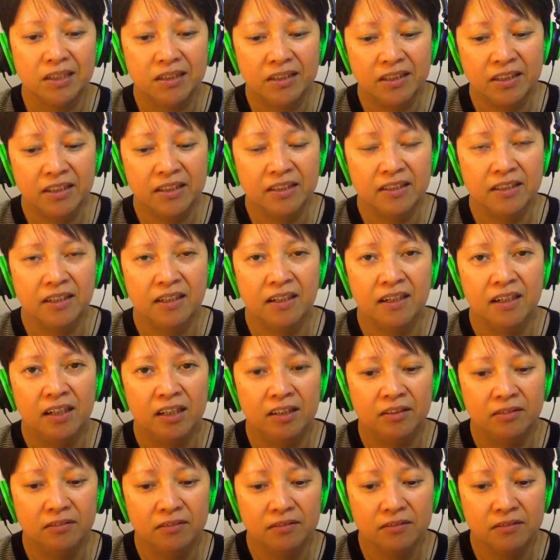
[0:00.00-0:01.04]
and
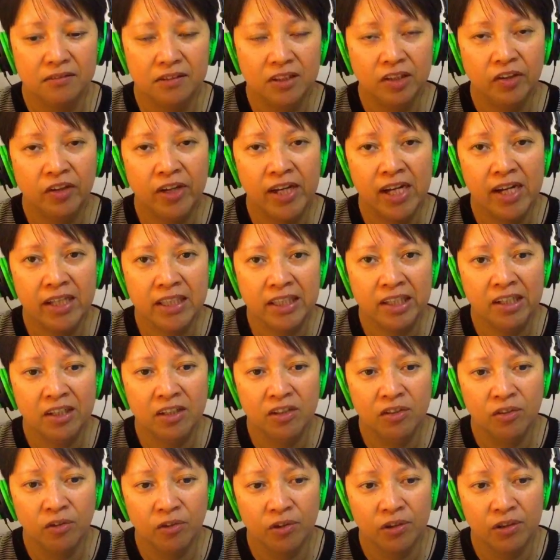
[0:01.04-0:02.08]
you cannot
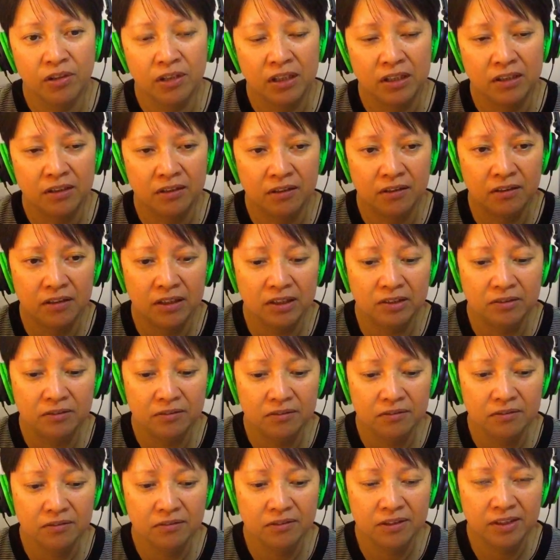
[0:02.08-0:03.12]
ignore
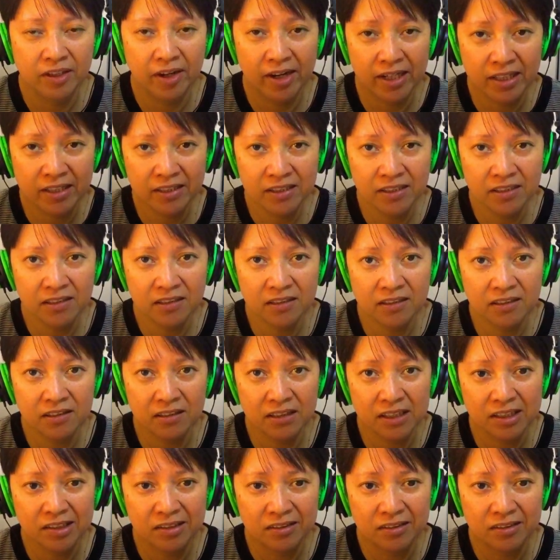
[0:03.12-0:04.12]
darkness